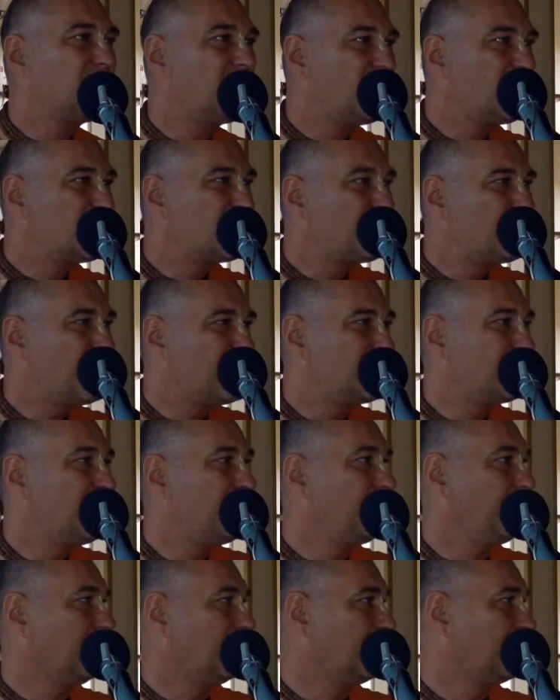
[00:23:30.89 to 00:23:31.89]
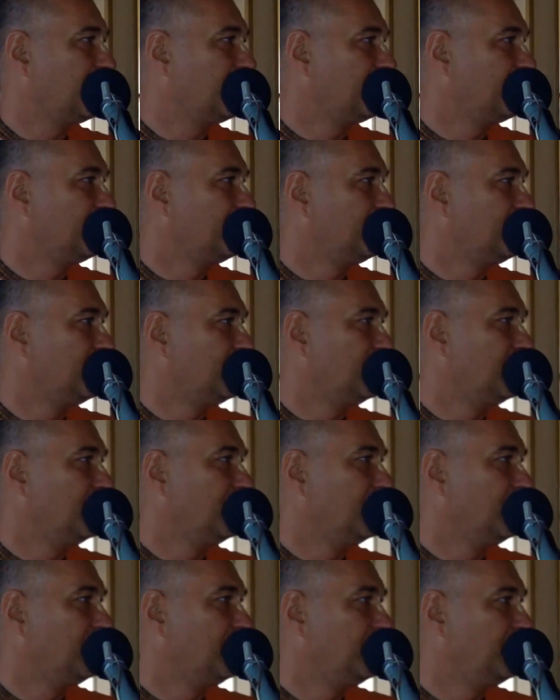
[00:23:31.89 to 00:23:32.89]
very specific,
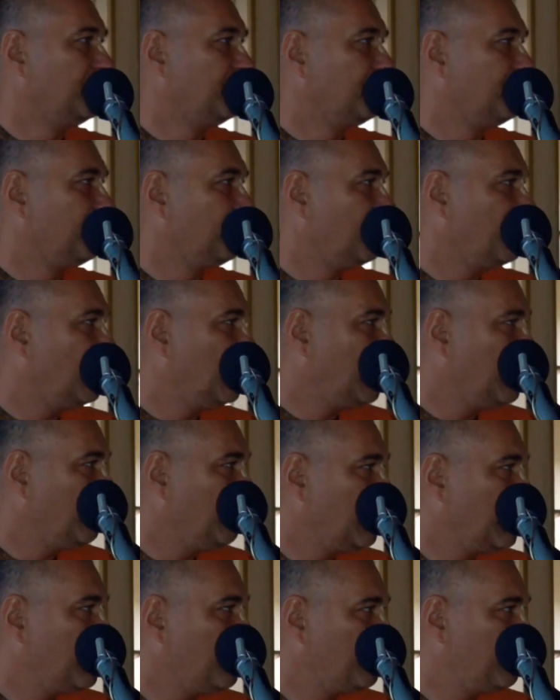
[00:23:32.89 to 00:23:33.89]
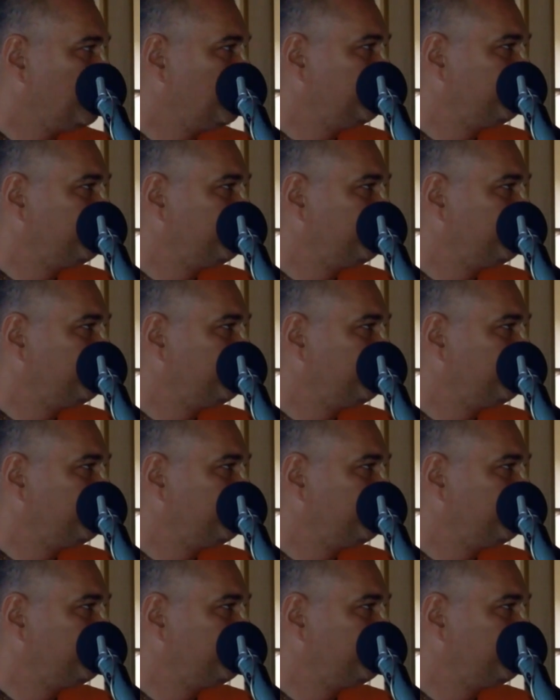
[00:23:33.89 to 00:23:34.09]
very, very,